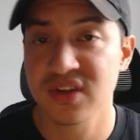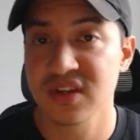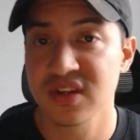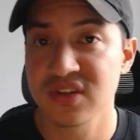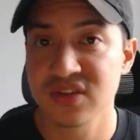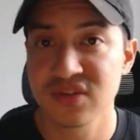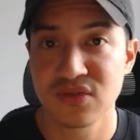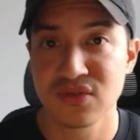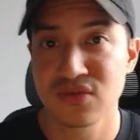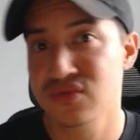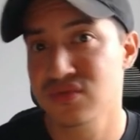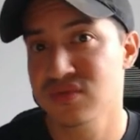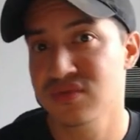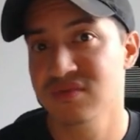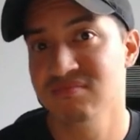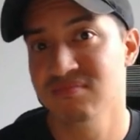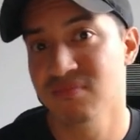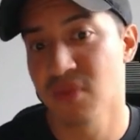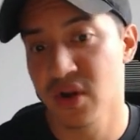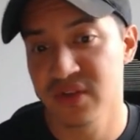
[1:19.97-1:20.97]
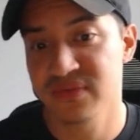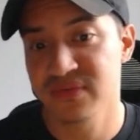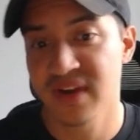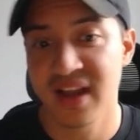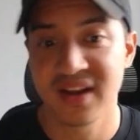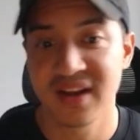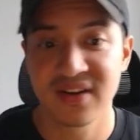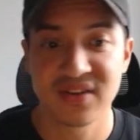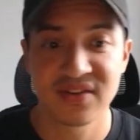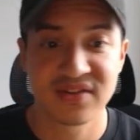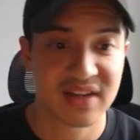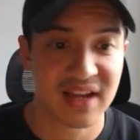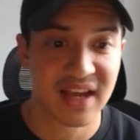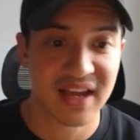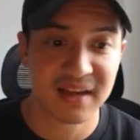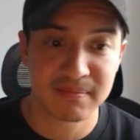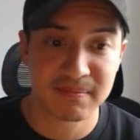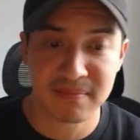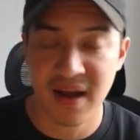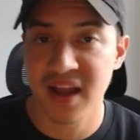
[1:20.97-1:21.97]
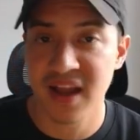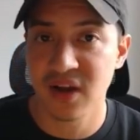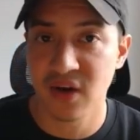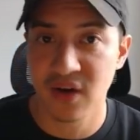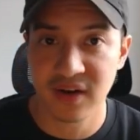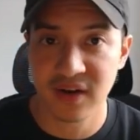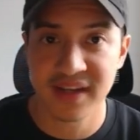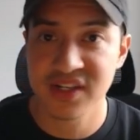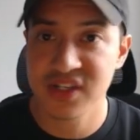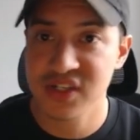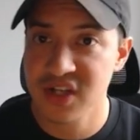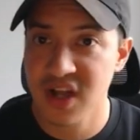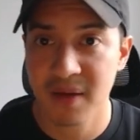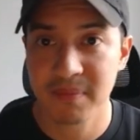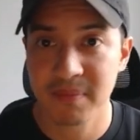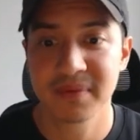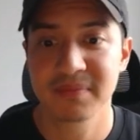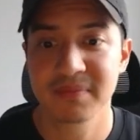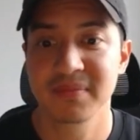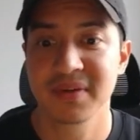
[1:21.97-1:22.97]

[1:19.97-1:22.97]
You can use modifiers like buy, online, shop,